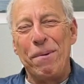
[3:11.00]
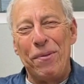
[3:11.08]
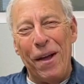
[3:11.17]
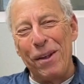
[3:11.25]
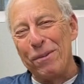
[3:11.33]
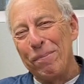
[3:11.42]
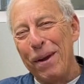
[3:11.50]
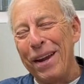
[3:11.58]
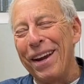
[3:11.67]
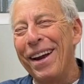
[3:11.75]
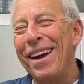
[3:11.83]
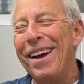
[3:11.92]
but that's
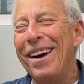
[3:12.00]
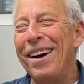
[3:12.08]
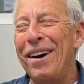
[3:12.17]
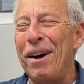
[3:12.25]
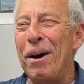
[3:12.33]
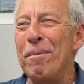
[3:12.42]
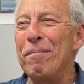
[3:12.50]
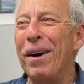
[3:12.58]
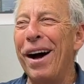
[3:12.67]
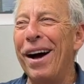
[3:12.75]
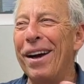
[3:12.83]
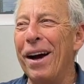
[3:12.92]
me. Um,
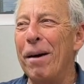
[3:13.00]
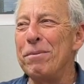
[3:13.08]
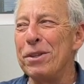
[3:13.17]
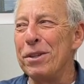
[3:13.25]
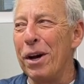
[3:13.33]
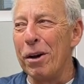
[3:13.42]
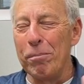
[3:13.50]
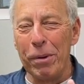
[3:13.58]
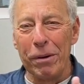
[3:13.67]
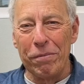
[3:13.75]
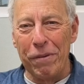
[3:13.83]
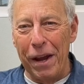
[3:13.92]
I, am just not a
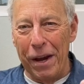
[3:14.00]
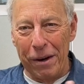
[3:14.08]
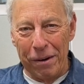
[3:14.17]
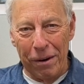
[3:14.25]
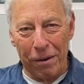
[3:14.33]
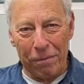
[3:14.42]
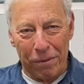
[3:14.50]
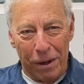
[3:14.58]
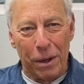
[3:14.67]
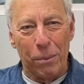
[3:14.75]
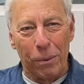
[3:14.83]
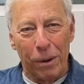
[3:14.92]
big fan of
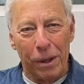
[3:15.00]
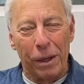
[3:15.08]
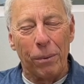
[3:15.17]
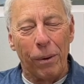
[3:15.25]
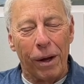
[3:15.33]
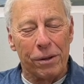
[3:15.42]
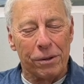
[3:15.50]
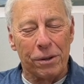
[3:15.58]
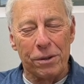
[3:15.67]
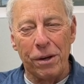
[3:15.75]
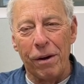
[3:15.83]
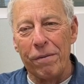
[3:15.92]
equal equalizing
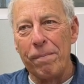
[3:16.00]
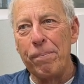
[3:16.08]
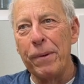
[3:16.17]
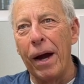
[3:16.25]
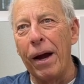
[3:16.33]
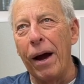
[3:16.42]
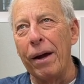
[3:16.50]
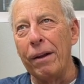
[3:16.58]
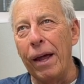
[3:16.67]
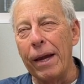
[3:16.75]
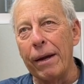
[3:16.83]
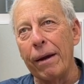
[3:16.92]
stuff. I, I
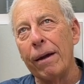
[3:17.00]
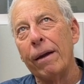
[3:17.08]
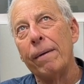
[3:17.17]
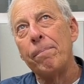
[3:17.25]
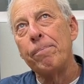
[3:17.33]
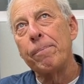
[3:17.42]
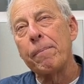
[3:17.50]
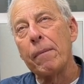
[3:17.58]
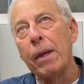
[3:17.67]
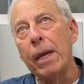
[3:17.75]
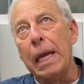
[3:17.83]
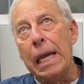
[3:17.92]
like
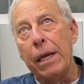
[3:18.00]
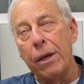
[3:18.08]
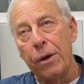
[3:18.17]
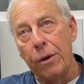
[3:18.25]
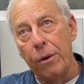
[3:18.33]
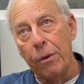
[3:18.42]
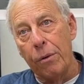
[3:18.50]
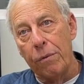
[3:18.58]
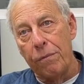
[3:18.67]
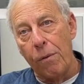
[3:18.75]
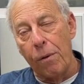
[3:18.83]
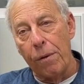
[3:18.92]
EQ
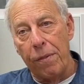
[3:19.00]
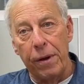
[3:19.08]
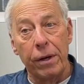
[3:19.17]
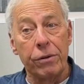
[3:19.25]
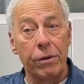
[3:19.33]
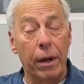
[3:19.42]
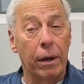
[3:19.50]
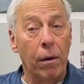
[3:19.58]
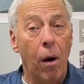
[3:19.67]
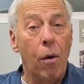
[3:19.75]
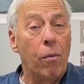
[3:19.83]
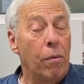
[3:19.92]
for things like
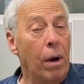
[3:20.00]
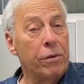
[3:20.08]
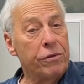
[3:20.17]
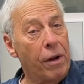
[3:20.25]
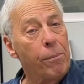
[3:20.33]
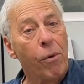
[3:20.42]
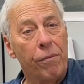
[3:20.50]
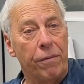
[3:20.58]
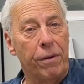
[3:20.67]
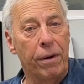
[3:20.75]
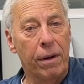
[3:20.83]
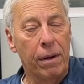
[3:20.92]
oh a subwoofer,